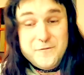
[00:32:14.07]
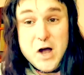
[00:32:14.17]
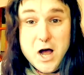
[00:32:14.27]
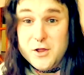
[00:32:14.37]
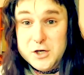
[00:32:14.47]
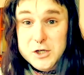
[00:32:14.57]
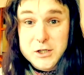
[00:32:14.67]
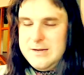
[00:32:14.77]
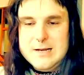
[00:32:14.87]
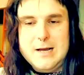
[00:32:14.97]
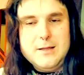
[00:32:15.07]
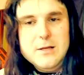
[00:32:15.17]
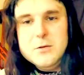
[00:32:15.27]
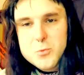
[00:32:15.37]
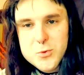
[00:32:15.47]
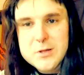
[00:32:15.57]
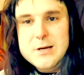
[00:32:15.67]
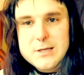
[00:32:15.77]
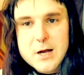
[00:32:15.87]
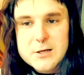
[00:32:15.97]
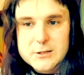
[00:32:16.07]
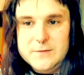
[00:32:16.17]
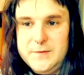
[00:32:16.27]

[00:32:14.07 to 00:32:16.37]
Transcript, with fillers: Father! Yeah, this really does